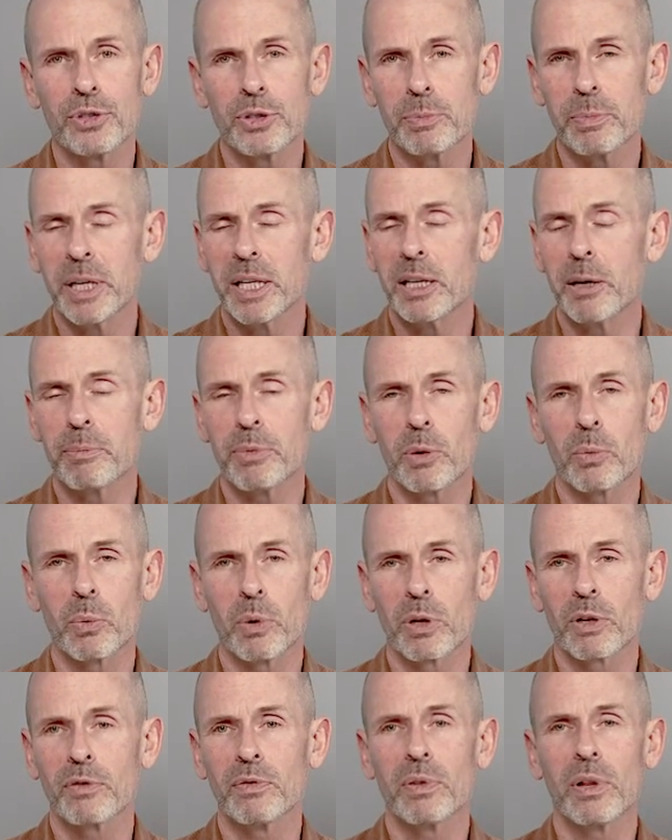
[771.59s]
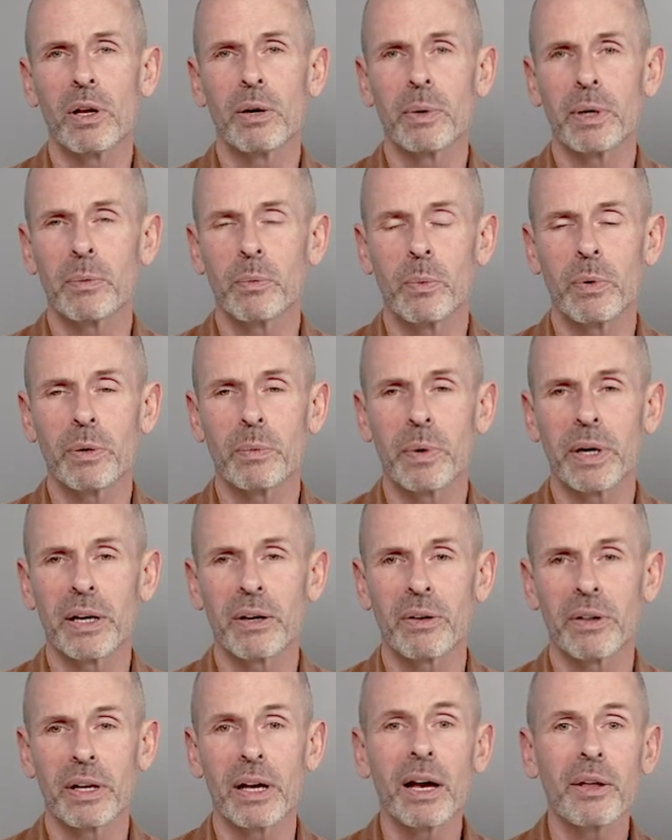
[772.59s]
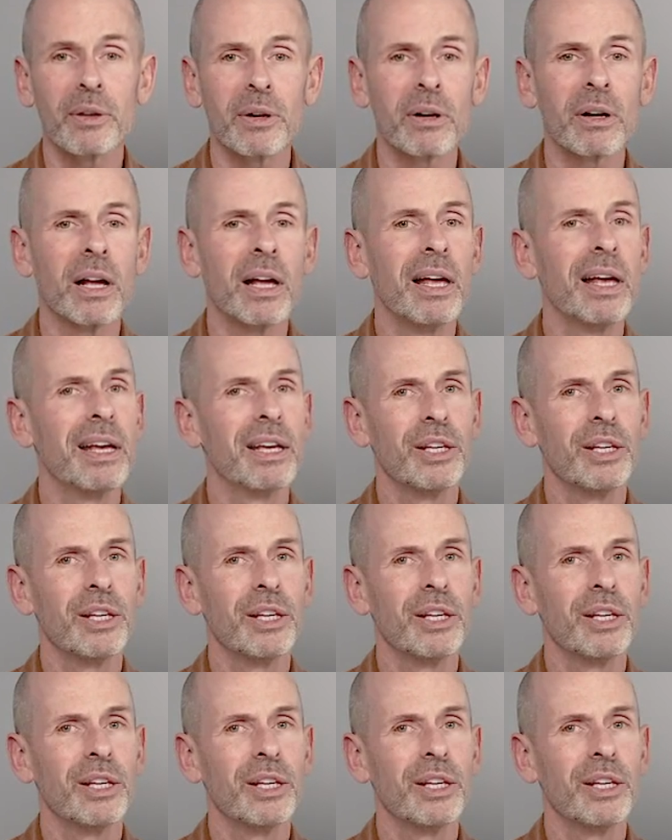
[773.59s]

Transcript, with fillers: speed up the workflow in one way or the other,